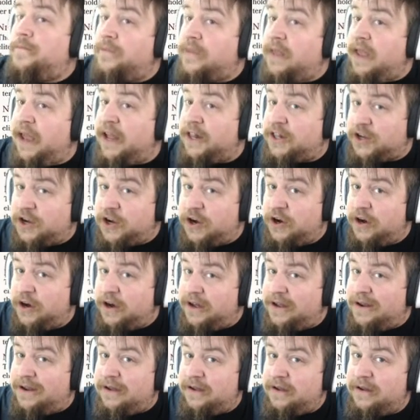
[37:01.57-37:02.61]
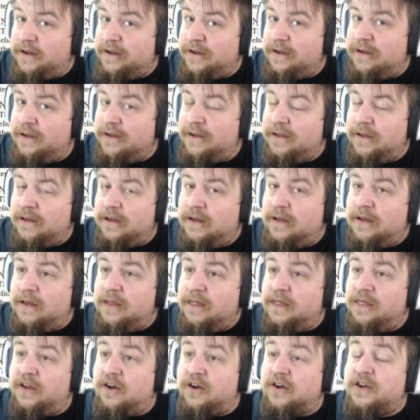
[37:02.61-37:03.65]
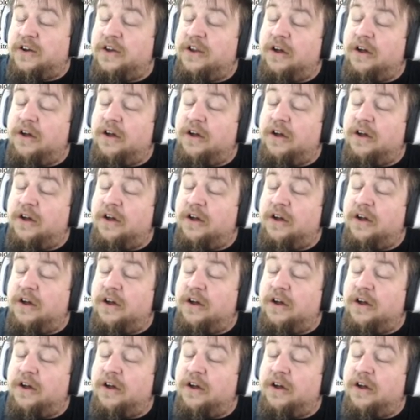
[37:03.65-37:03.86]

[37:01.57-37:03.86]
It could. There could